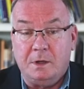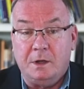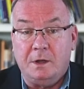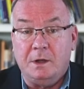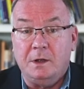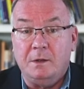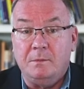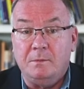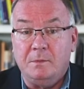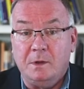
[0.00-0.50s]

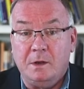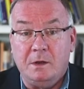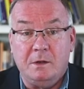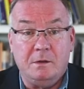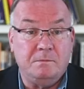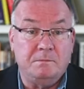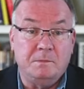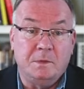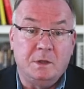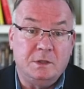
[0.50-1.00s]
Um, I'll
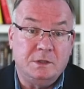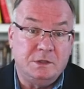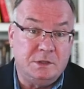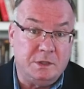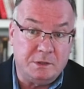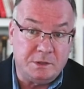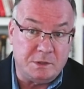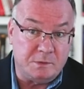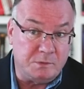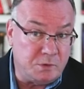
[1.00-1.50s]
share
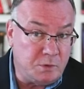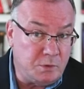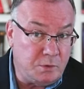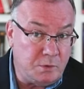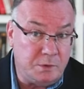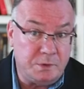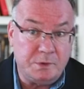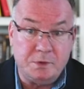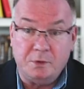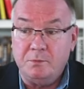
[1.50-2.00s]
some
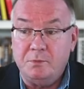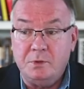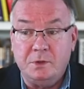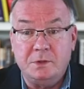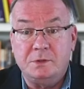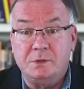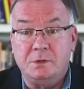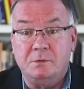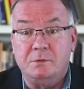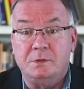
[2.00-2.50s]
tools or
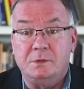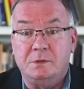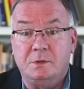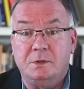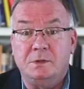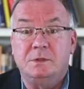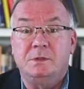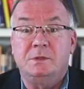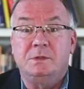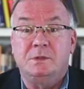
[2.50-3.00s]
books or
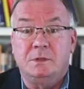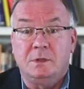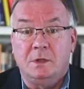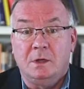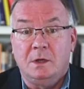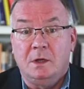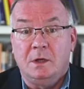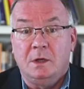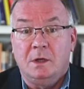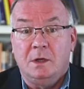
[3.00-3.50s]
resources
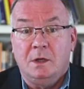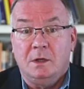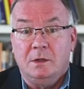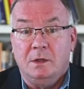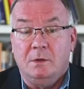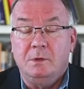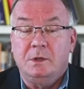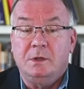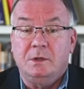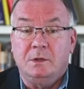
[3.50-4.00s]
that
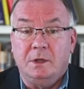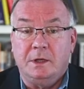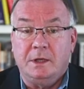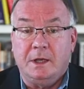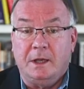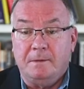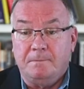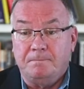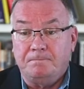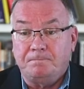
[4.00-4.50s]
we could look
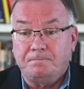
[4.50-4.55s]
at.